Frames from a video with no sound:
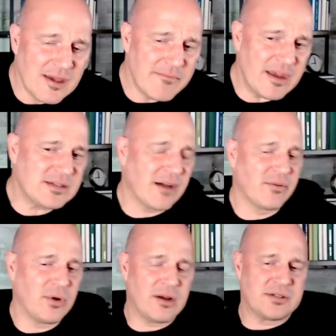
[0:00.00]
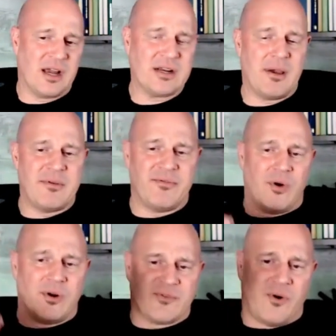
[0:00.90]
based off of what I was talking about
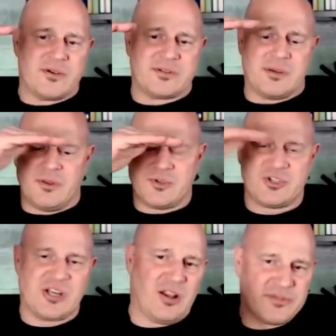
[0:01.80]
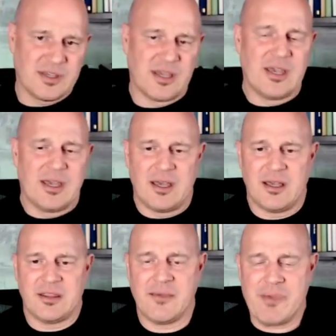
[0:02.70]
before, as far as some of those shelves,
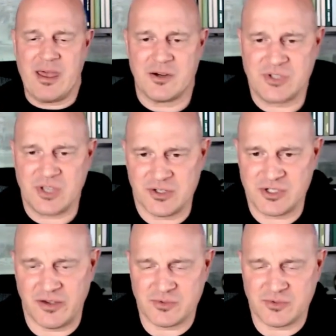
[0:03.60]
the competitor shelves,